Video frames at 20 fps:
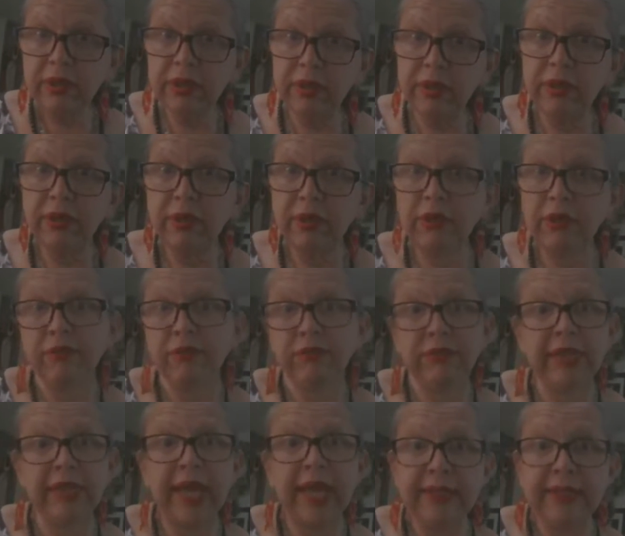you know
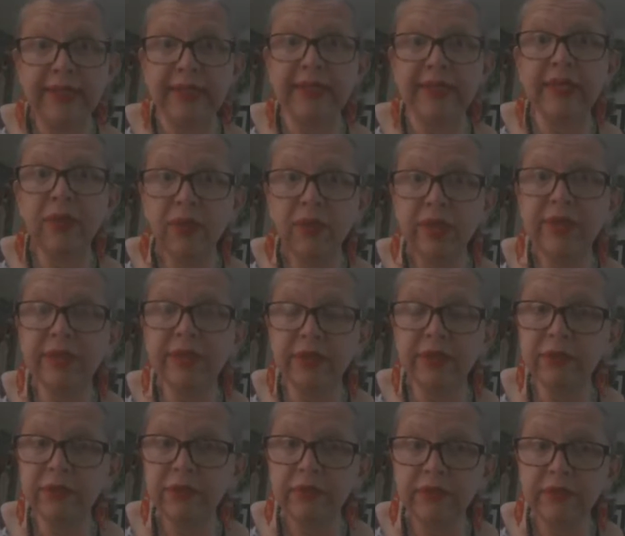that they want to
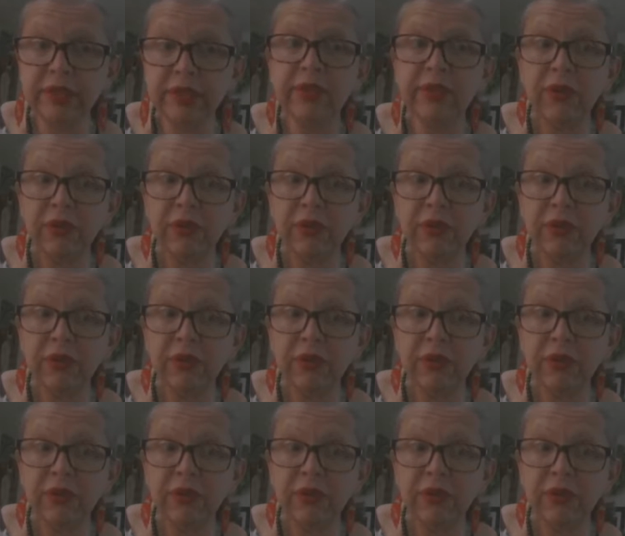do you know